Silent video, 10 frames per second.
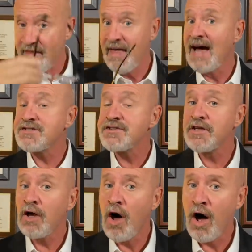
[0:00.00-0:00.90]
That's
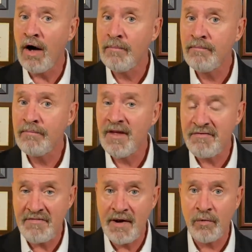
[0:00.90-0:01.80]
the law, the
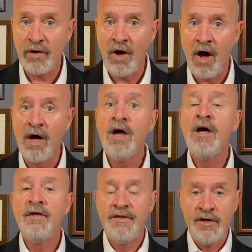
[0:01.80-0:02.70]
federal law.
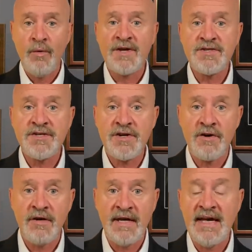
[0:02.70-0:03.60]
The U.S.
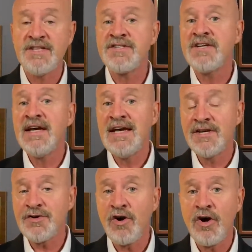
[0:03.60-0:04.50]
attorney, it's
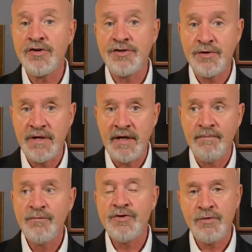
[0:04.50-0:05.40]
his or her duty
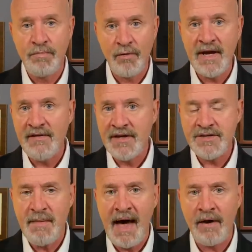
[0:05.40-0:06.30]
to bring this
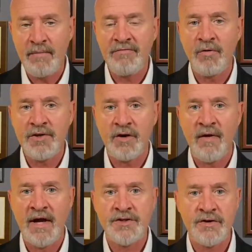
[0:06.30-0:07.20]
matter before the
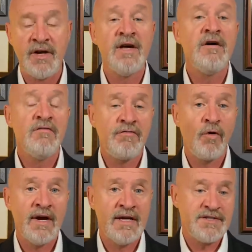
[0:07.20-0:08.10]
grand jury
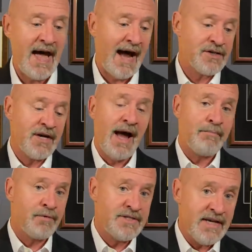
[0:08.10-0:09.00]
for its action. I
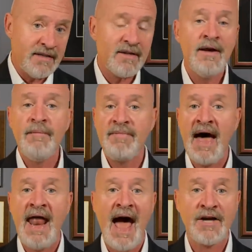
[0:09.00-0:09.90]
predict
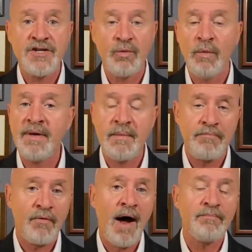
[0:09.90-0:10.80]
that action will be a
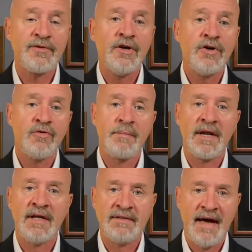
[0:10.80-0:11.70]
prompt
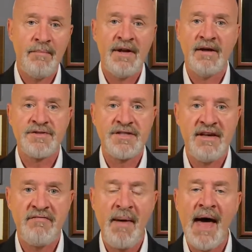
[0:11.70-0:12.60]
criminal indictment of
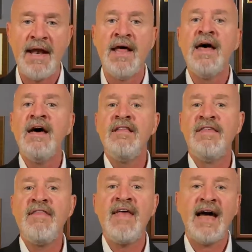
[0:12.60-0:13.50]
Steve Bannon.
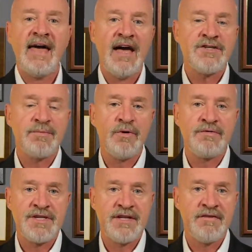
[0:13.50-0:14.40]
Then that case
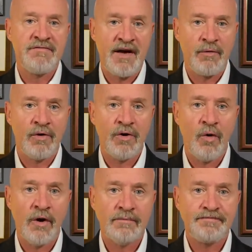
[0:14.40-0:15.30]
moves into federal
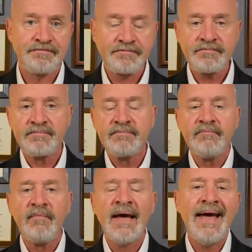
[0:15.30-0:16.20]
court.
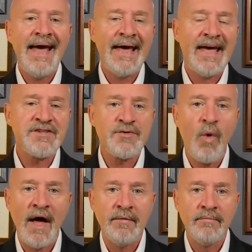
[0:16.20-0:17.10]
And guess
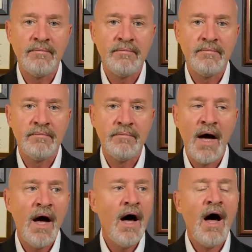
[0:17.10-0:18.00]
what?
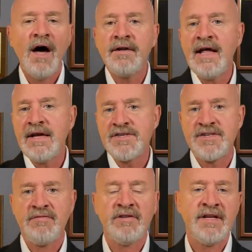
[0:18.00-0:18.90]
Unlike
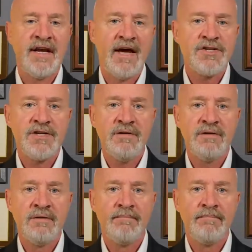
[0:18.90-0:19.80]
civil litigation,
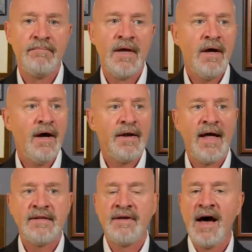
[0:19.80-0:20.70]

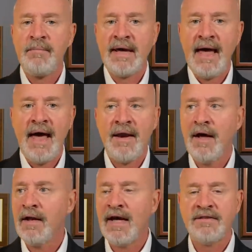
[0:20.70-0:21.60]
unlike Don McGahn,
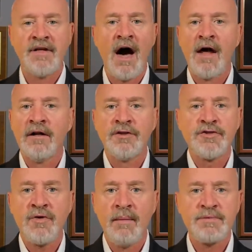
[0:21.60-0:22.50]
unlike Donald
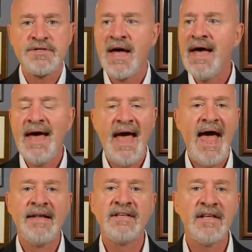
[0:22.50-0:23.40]
Trump's
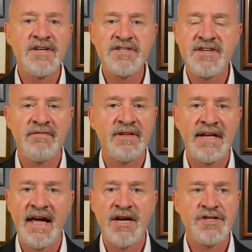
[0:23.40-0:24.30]
endless civil
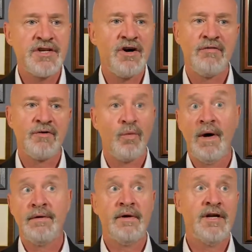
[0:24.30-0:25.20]
litigation over
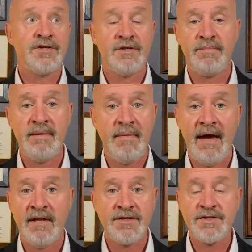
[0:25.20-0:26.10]
whether he should be
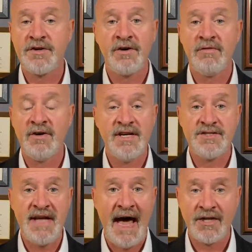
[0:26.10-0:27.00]
made to turn over his
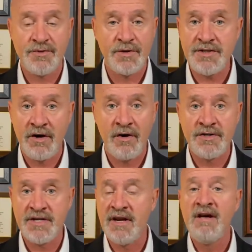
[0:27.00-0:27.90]
tax
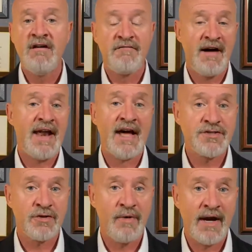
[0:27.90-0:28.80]
returns and
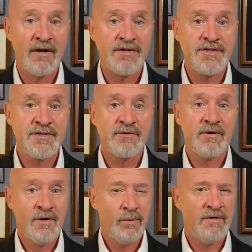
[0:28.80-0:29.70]
financial records,
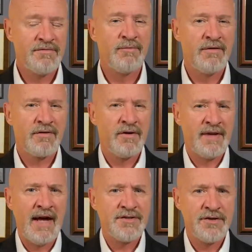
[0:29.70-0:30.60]
we've heard
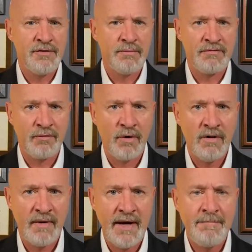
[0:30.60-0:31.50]
that tune before,
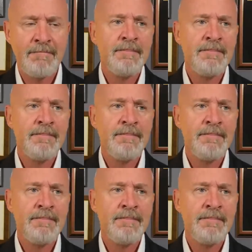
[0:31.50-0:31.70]
right?